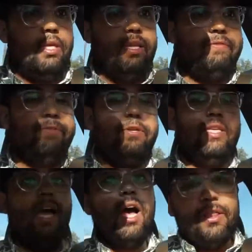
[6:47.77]
And for
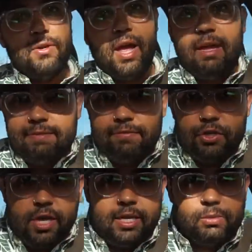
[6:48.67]
the other half of
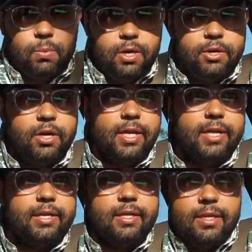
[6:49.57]
you guys
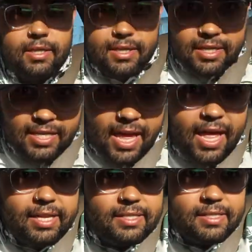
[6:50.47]
wondering,
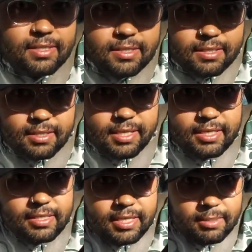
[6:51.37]
yes,
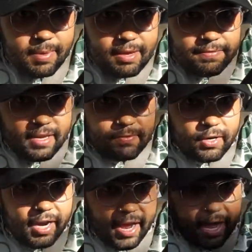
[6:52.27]
this is my
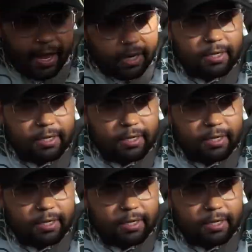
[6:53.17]
favorite hat.